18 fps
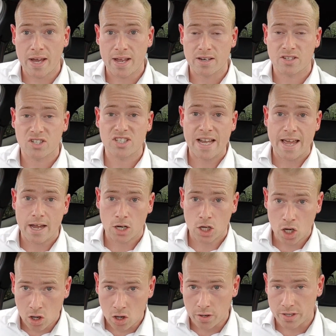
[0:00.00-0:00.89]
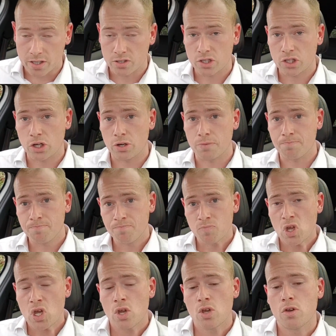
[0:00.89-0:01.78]
and stay at Cardington
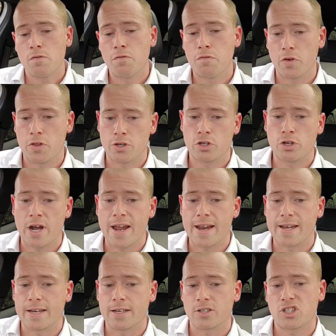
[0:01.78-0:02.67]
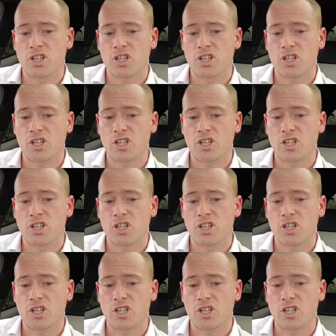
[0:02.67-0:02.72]
for the training.